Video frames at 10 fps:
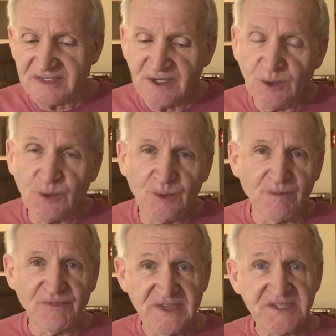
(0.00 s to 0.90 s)
So,
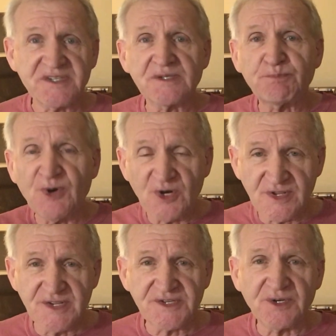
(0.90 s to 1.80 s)
this is part
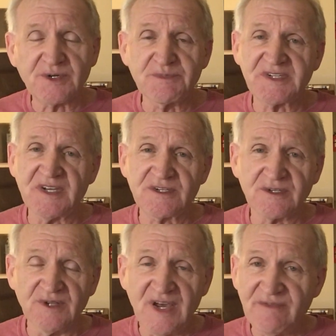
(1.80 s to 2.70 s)
of the
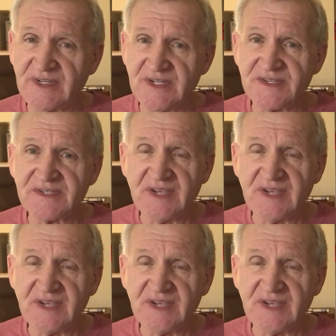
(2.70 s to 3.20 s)
circumstantial evidence.